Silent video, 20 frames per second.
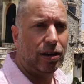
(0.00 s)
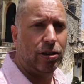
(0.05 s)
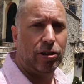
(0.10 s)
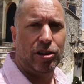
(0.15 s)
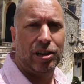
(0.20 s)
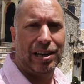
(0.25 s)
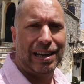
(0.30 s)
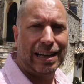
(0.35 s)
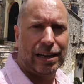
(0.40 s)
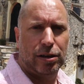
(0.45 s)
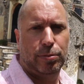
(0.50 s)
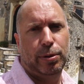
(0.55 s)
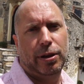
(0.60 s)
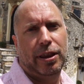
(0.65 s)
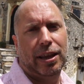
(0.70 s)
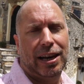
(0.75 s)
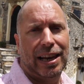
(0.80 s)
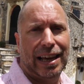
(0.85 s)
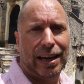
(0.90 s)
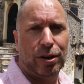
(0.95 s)
learn a little bit
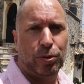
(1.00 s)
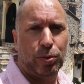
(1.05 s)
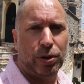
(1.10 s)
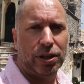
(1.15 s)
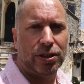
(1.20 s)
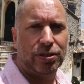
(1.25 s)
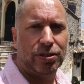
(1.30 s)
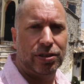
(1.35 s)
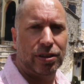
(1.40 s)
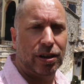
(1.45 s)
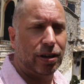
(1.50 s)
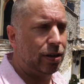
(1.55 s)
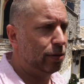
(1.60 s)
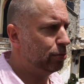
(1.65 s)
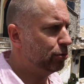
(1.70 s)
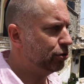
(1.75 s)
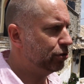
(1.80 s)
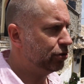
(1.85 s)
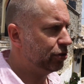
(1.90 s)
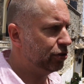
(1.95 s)
of the language,
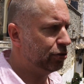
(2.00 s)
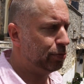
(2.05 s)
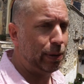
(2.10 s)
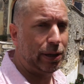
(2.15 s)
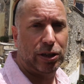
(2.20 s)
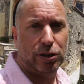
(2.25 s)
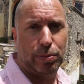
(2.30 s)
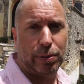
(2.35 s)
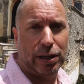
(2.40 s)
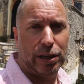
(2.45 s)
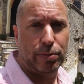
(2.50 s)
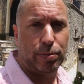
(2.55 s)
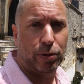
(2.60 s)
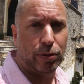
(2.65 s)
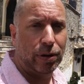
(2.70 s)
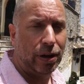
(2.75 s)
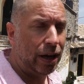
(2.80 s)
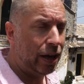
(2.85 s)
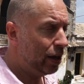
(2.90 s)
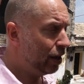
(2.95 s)
just to speak to
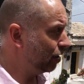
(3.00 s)
people,